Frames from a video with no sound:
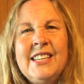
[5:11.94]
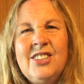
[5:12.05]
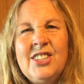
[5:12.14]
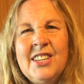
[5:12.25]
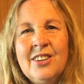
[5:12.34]

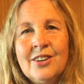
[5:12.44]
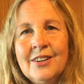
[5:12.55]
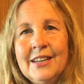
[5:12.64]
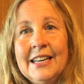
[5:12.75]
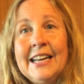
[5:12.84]
each
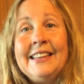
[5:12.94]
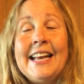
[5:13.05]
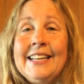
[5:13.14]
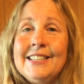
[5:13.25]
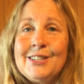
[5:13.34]
year, and
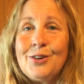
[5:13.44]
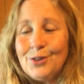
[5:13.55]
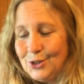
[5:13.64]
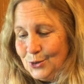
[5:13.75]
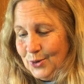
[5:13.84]
that gets in
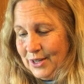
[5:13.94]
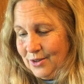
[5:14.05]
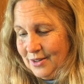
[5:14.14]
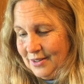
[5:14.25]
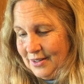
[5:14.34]
our
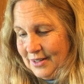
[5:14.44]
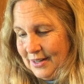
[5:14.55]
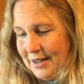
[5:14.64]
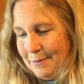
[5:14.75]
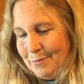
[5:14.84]
soil.
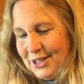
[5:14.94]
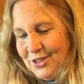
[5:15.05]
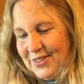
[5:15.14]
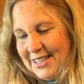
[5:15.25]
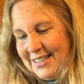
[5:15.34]
Much
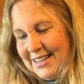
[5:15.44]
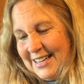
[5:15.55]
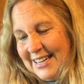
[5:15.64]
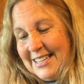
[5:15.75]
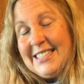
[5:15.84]
of it
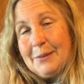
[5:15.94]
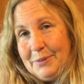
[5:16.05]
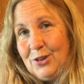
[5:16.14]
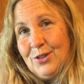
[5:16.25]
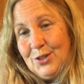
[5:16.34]
ends up
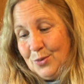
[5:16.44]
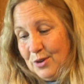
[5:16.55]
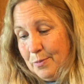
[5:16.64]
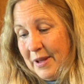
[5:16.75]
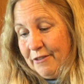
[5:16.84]
in our
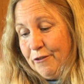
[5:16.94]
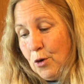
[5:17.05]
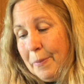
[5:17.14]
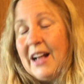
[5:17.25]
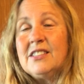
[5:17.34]
soil. About
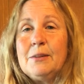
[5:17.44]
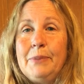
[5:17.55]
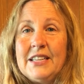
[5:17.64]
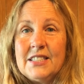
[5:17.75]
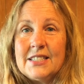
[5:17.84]
4 pounds of
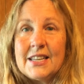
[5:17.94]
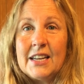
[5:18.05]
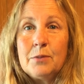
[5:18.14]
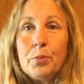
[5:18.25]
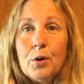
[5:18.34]

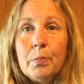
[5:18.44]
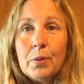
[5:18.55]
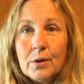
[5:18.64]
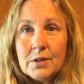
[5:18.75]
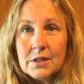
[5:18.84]
pesticide per
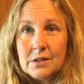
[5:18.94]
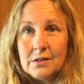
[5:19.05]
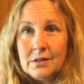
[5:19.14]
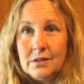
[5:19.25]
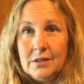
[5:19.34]
person
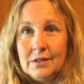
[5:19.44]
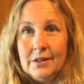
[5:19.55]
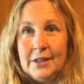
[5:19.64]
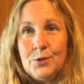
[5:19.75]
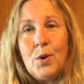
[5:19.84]

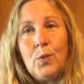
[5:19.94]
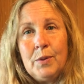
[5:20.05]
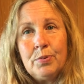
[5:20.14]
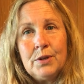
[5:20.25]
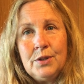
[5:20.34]
is what we
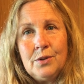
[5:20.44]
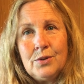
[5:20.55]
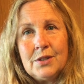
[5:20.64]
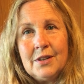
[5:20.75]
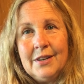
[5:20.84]

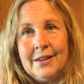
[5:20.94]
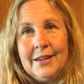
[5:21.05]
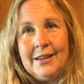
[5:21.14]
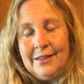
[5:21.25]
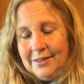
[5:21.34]
produce
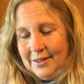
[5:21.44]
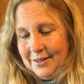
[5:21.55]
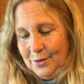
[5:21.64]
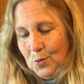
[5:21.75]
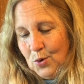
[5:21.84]
in
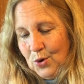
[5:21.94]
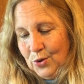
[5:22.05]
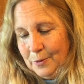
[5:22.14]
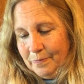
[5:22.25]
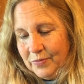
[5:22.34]
the
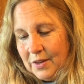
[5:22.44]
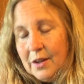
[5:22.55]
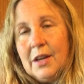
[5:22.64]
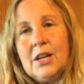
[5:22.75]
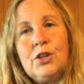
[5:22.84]
world.
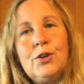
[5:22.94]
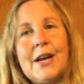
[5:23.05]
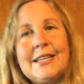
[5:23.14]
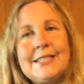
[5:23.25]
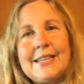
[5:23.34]
The
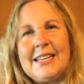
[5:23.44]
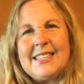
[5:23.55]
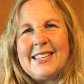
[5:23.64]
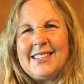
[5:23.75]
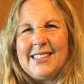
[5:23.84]
United
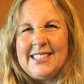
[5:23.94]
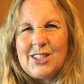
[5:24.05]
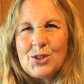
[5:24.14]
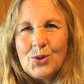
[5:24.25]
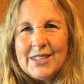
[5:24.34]
States has at
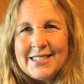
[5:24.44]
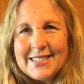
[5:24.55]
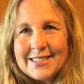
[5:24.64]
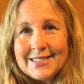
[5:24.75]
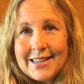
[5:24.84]
least
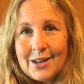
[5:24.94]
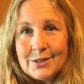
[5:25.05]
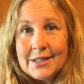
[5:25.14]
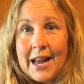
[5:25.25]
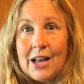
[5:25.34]

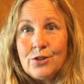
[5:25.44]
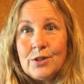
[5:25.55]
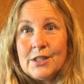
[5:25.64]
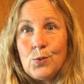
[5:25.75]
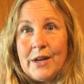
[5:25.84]
36,000
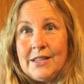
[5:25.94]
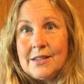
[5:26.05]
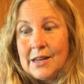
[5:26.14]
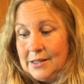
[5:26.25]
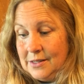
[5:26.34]
hazardous waste
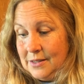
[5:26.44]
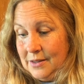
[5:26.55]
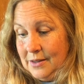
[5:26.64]
sites